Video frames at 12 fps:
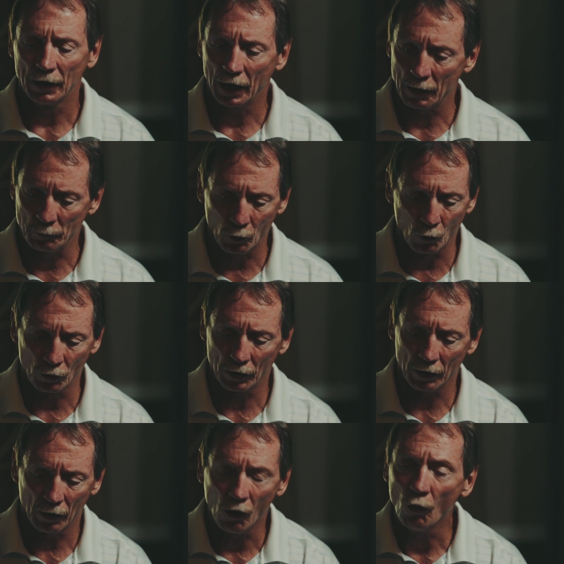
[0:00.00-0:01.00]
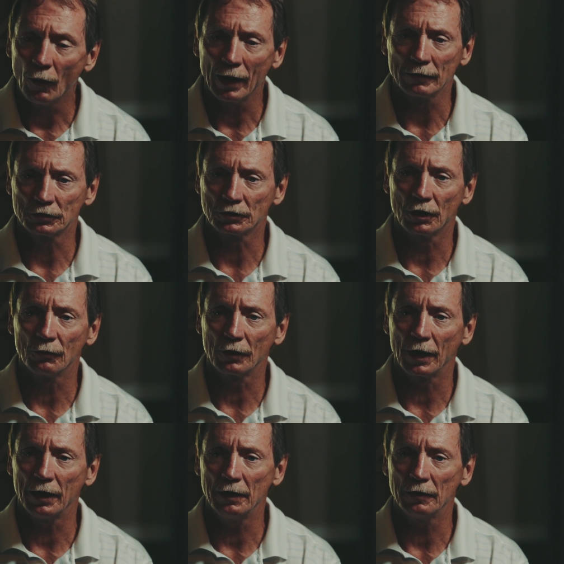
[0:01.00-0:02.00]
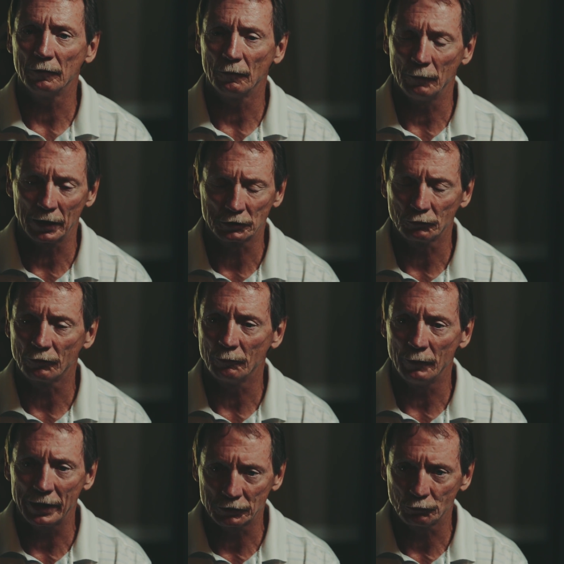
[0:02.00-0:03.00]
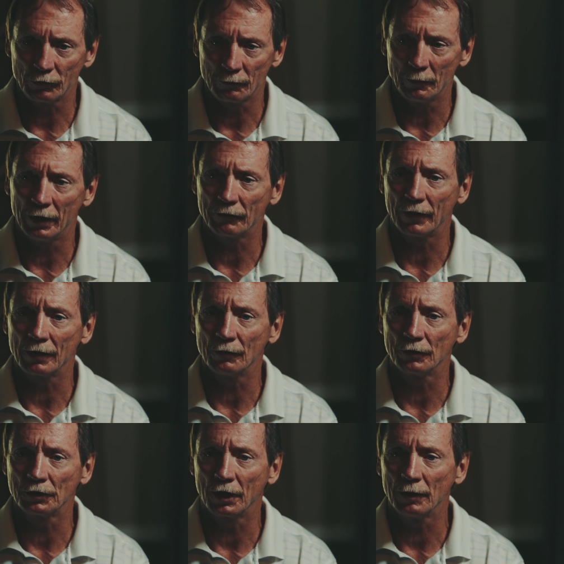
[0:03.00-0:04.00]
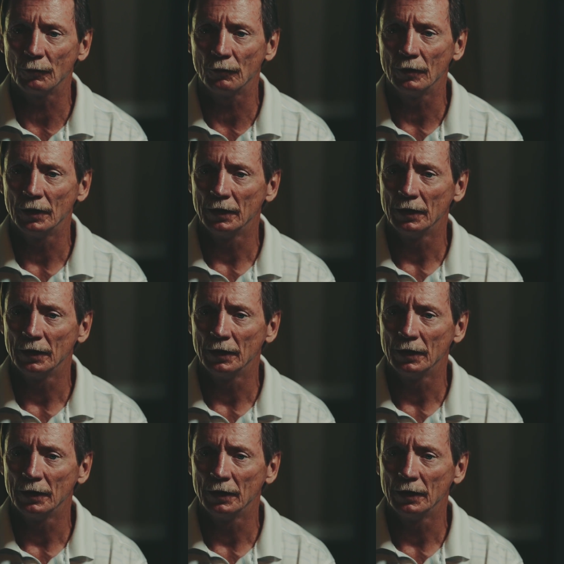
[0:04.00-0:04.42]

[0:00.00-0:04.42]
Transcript: I poured a whole ounce of cocaine and mixed with mixed with meth out on the table,